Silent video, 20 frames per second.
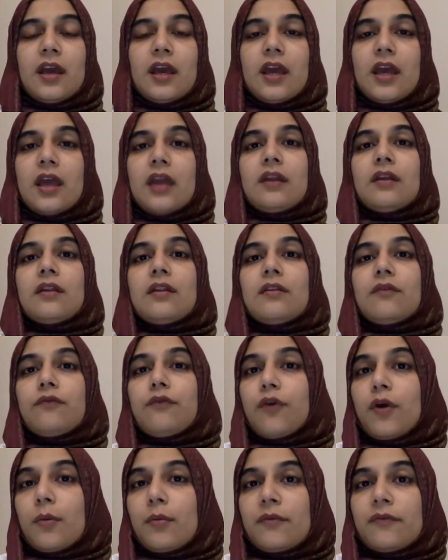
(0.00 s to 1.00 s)
in the
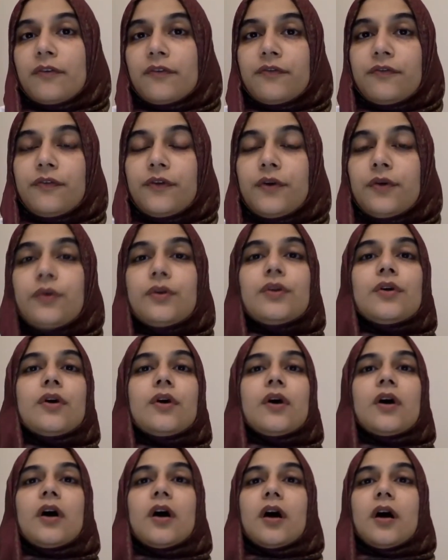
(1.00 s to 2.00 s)
form of a food
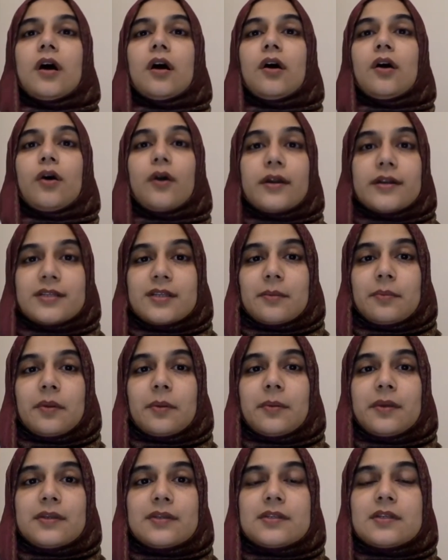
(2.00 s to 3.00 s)
or a
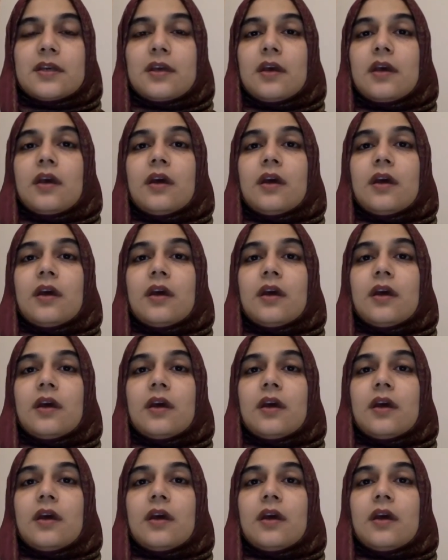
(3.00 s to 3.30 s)
supplement.